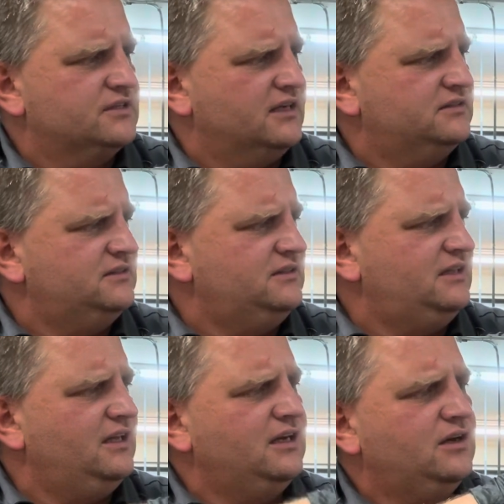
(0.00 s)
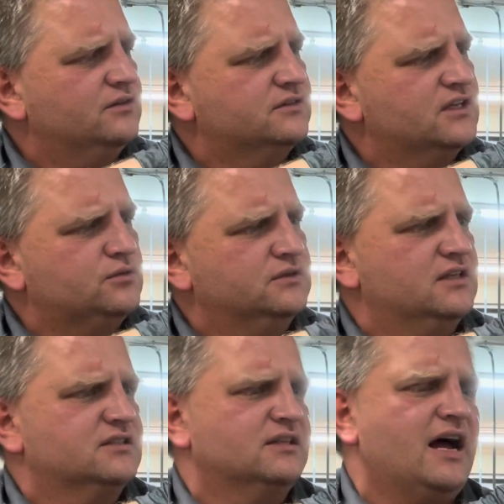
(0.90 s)
I think on this one
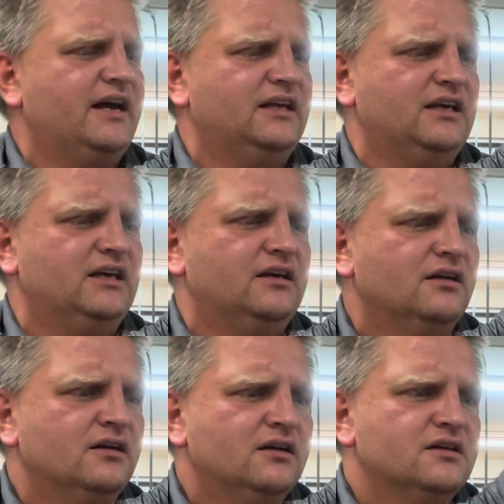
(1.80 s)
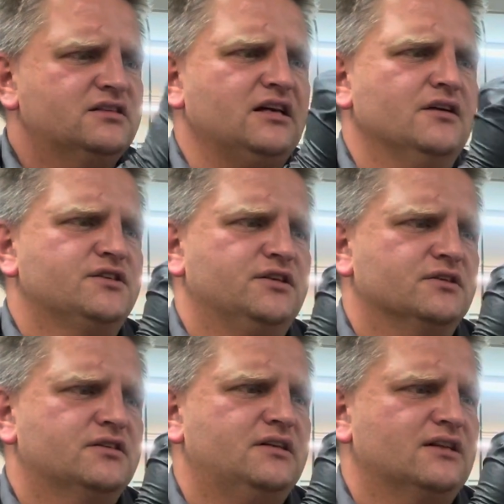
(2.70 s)
is 90
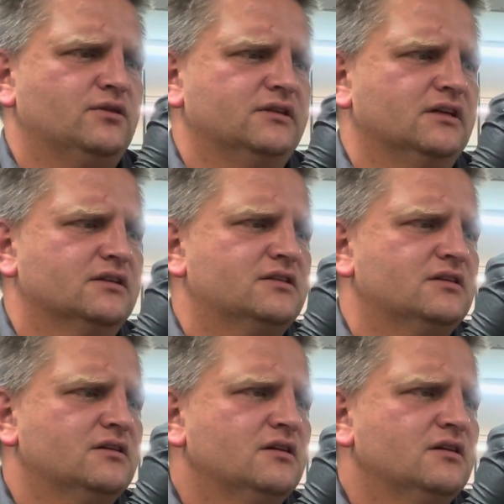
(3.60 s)
Celsius. That's what it is.